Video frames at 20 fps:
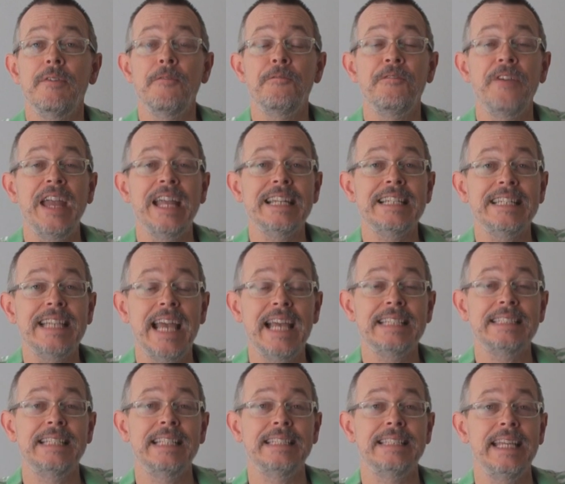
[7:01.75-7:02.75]
Have a
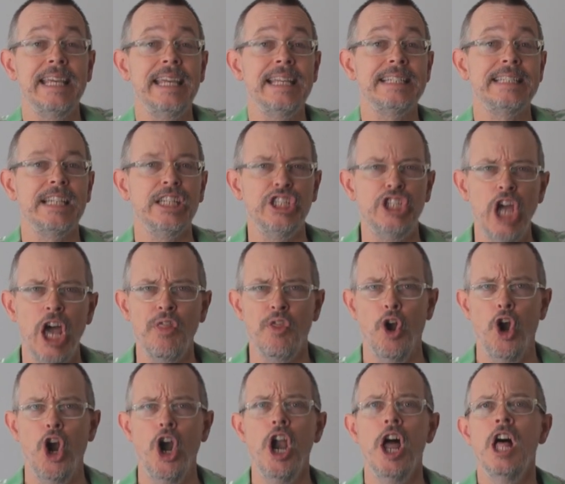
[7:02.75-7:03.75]
fantastic day. And
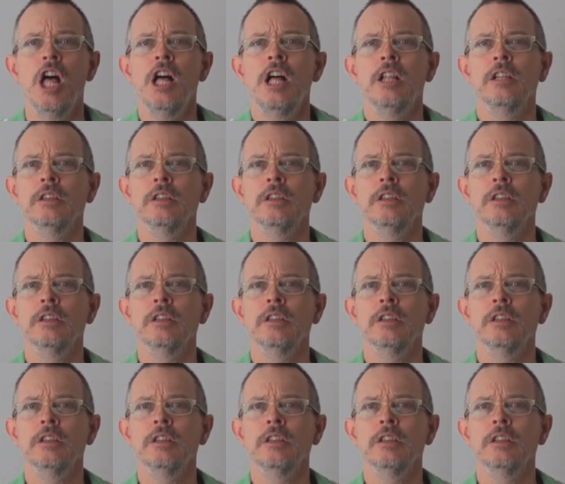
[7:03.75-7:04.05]
together,